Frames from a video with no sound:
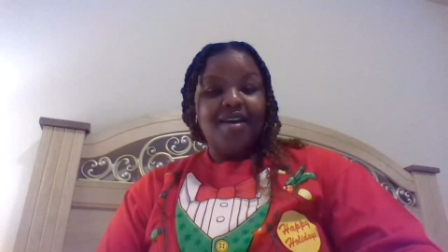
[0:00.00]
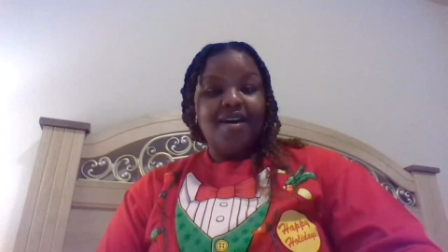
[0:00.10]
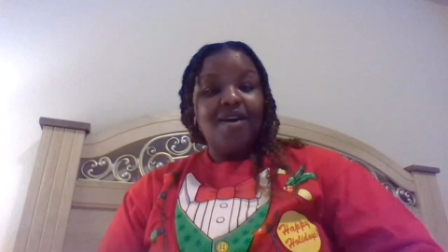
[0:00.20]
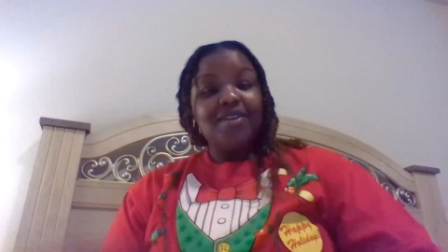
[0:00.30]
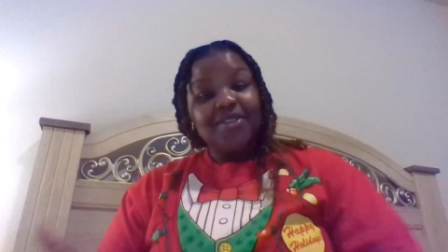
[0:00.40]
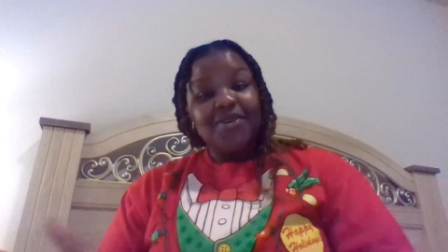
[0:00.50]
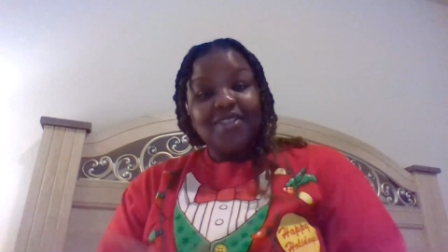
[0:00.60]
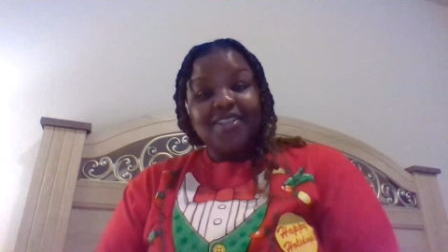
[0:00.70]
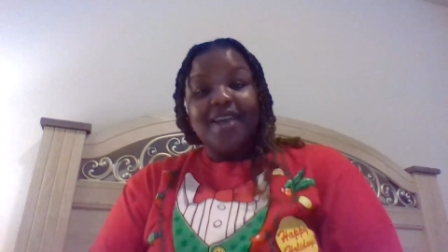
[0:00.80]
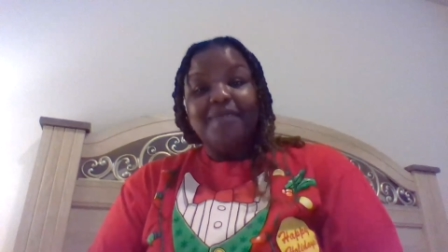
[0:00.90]
also
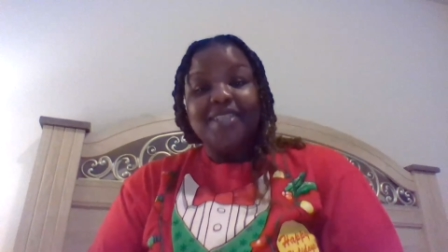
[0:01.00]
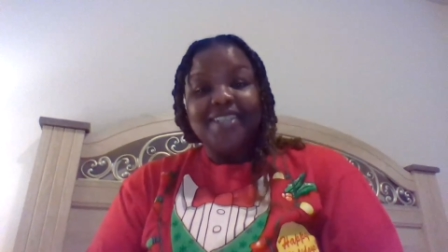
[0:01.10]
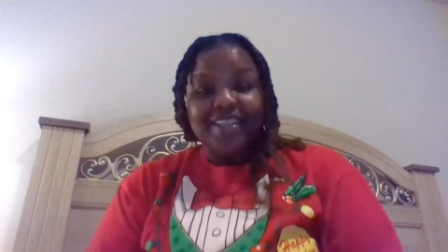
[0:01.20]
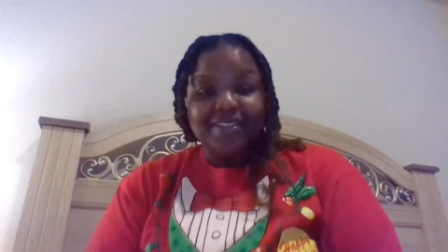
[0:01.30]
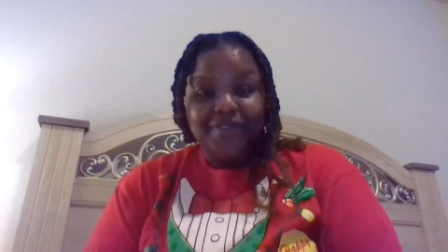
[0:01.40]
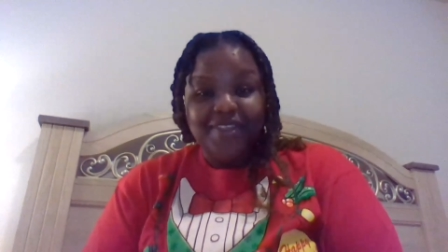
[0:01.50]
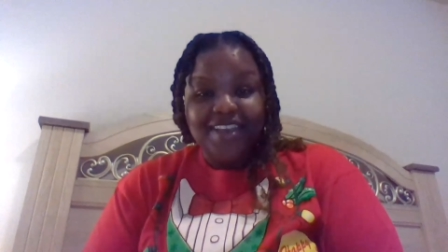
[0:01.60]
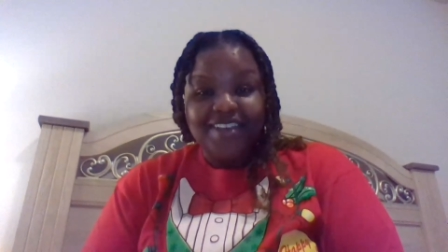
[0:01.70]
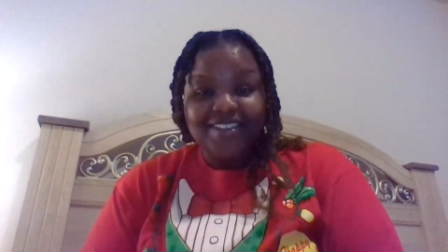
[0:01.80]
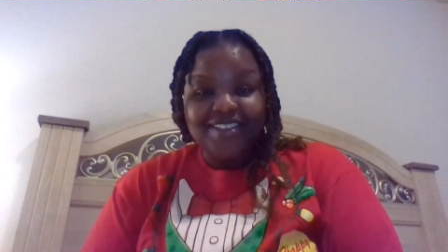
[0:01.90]
the time it takes for
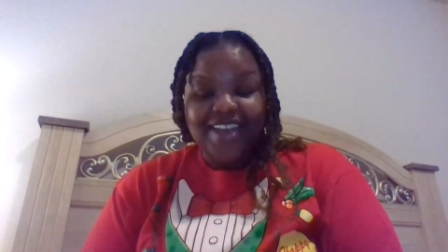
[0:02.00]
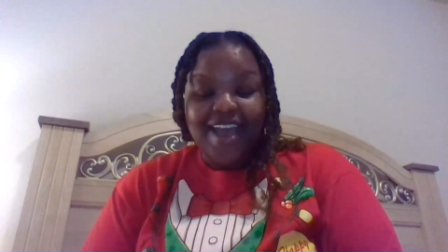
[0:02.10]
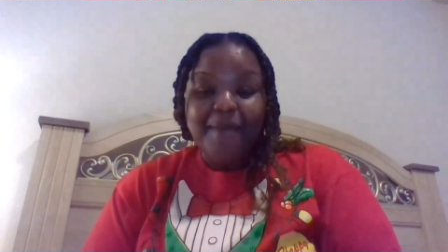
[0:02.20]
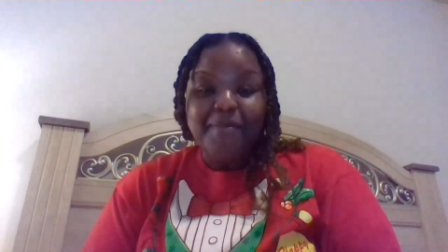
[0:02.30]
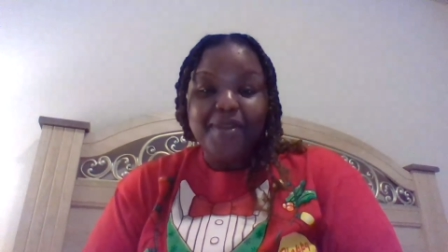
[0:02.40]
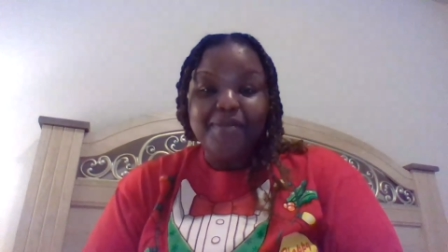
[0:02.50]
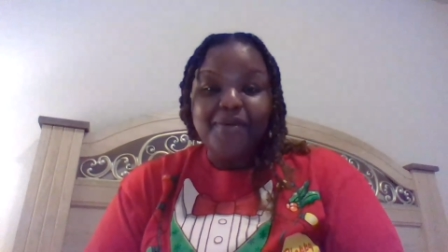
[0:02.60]
things to happen in